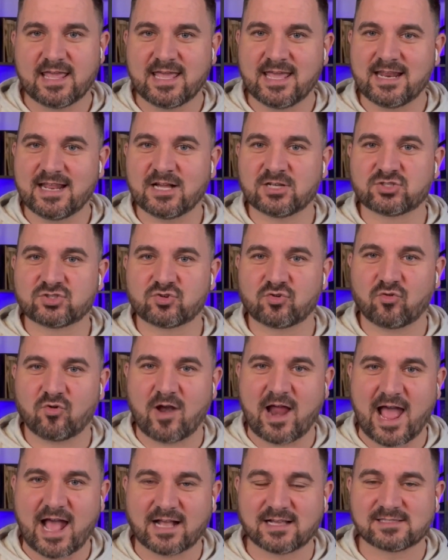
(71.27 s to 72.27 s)
it
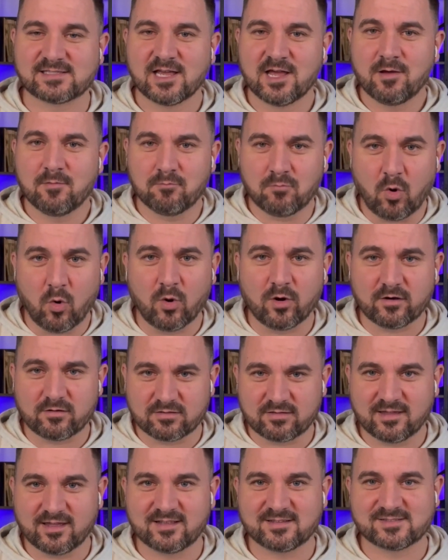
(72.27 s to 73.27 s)
attracts more
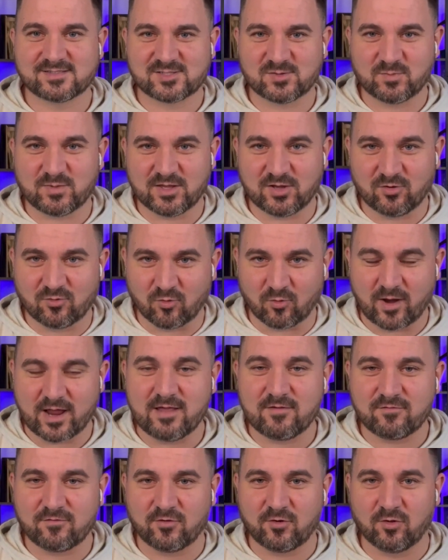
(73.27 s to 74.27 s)
things to be
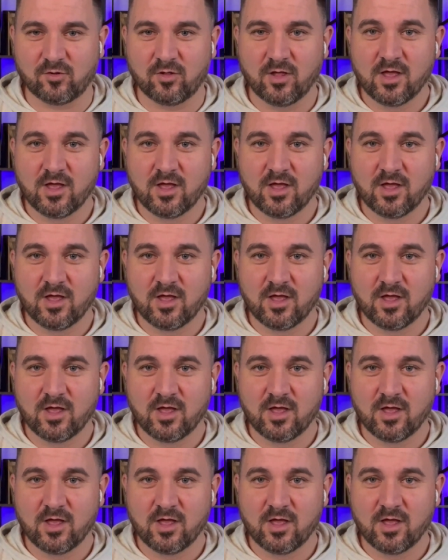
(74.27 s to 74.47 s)
grateful